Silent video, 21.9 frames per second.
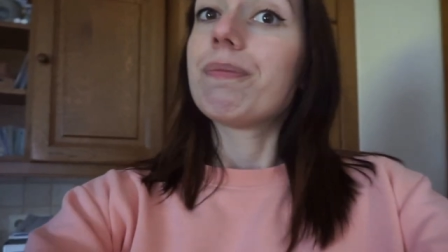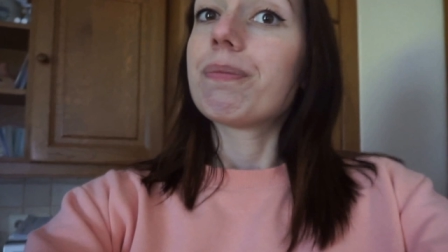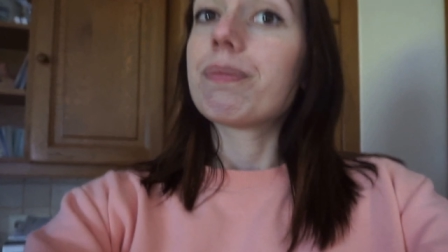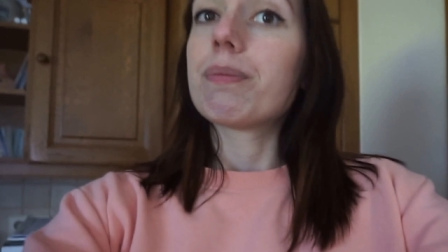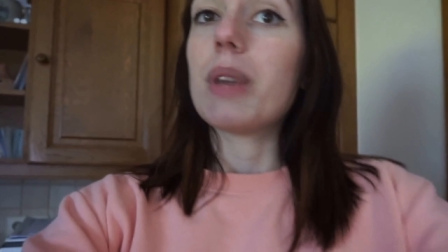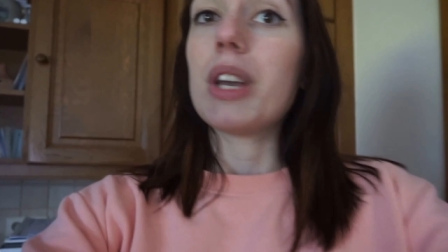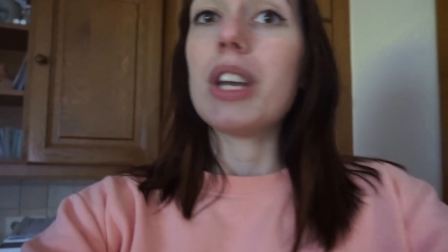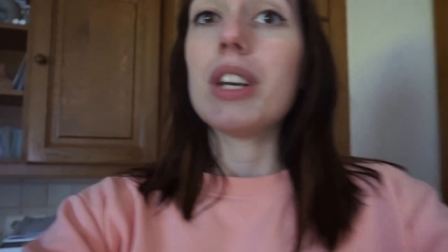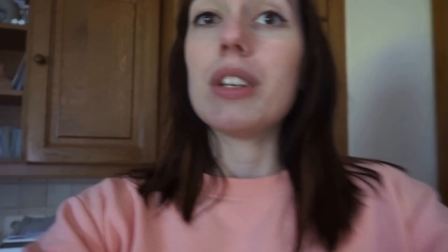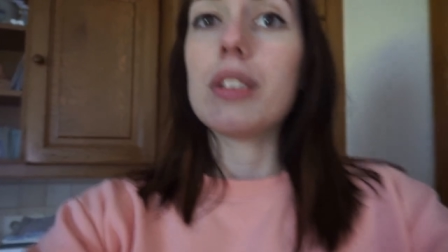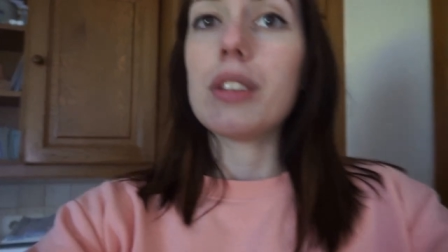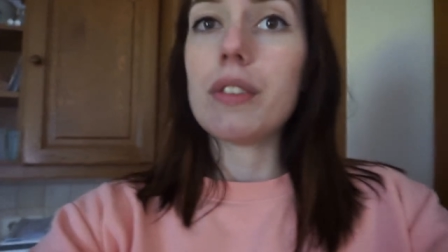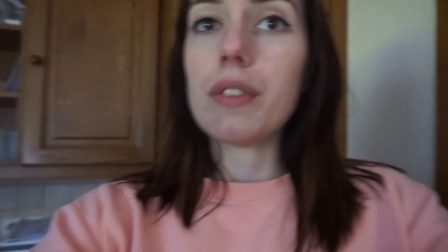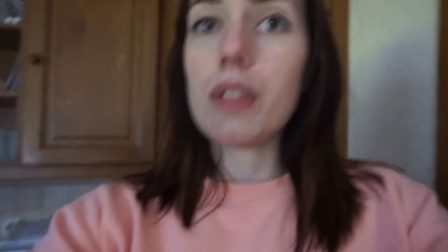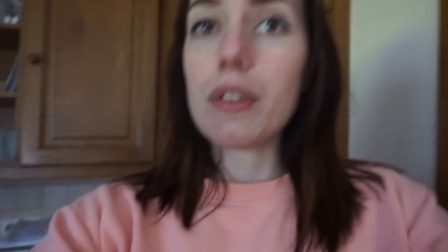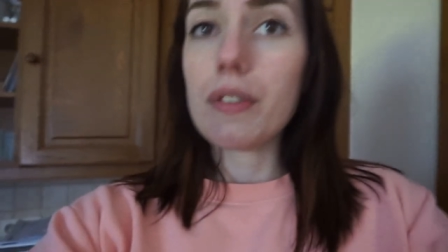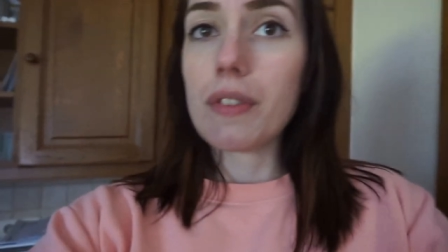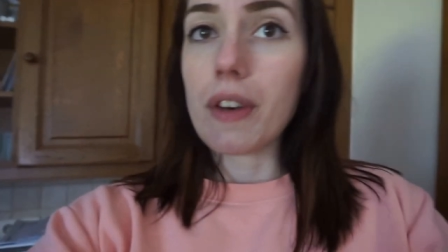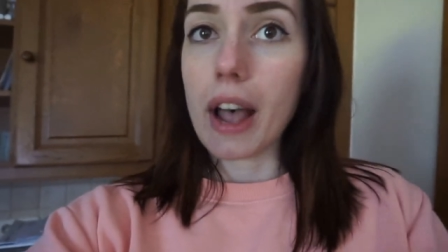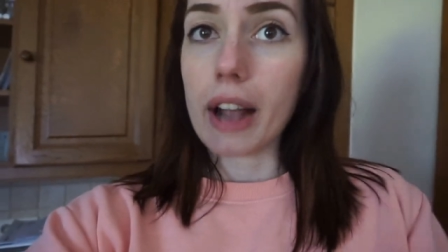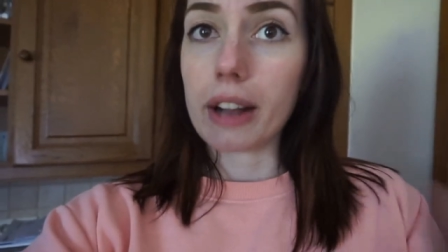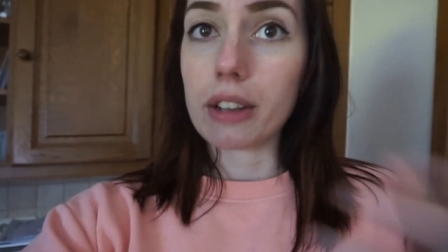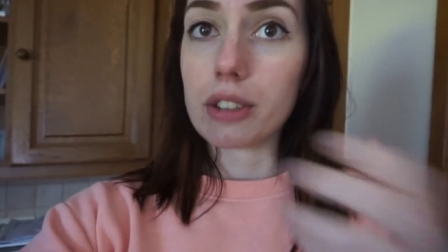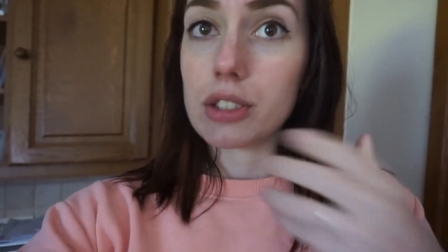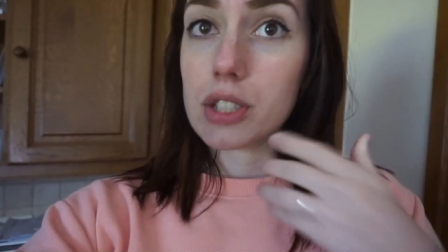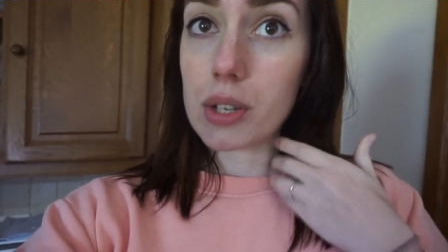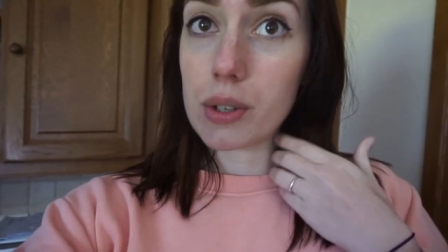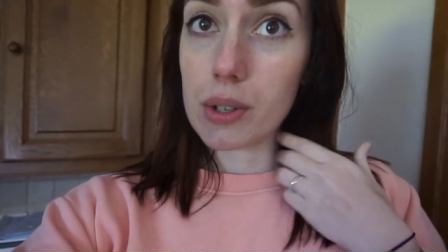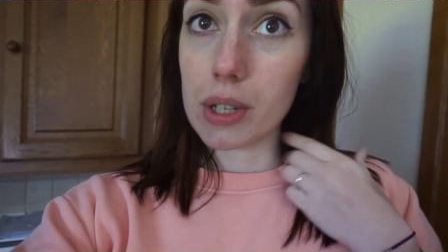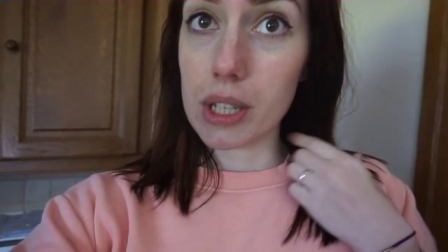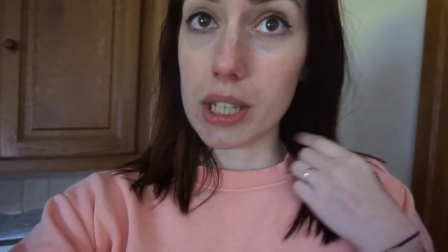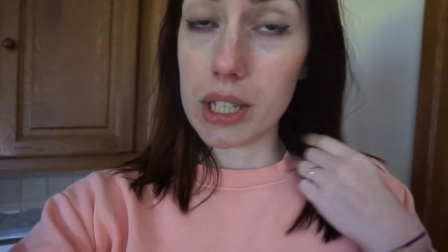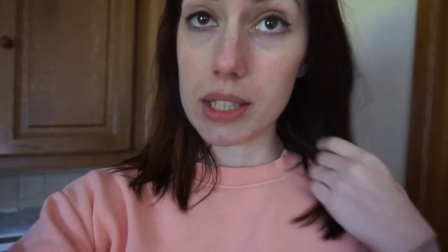because of the
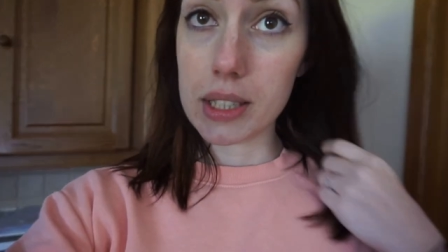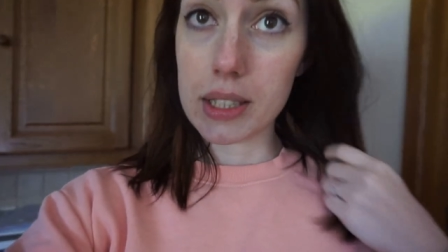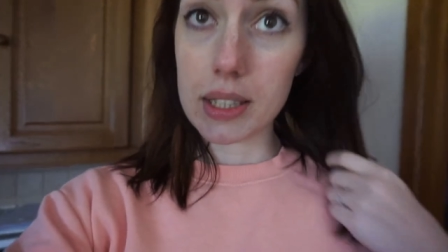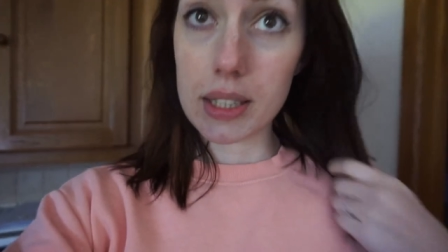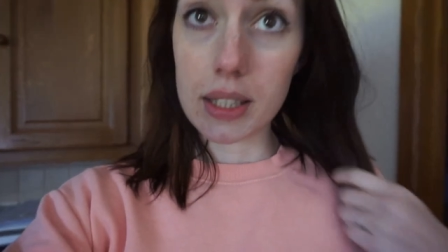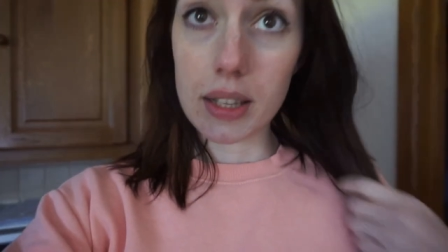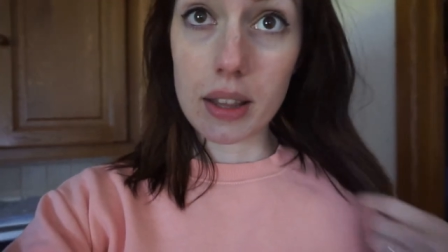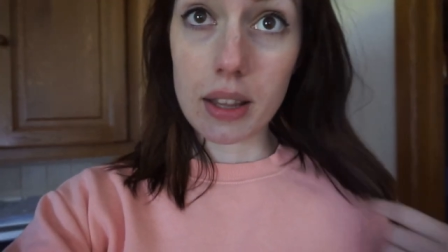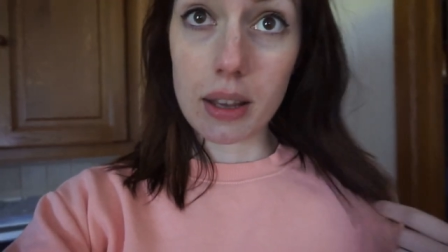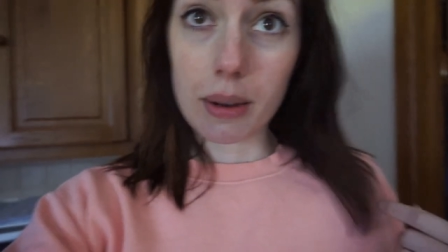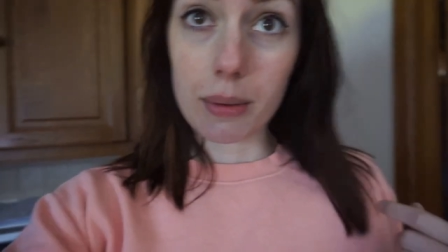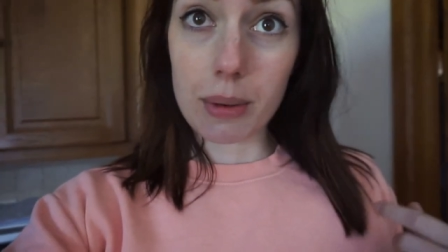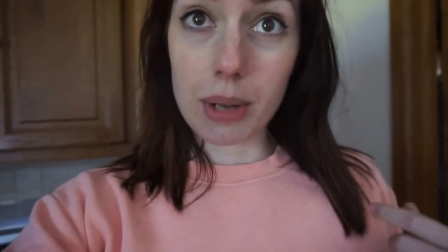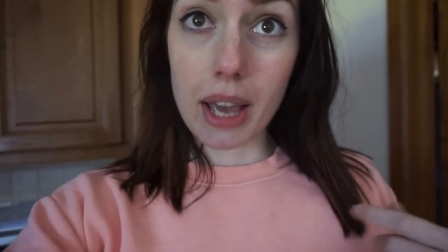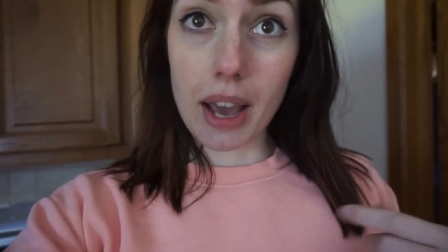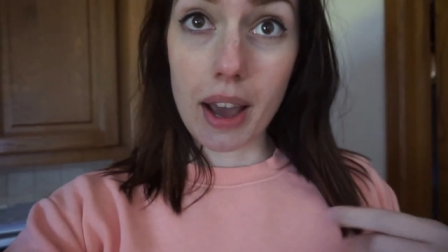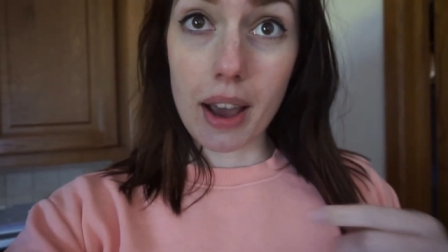factories that we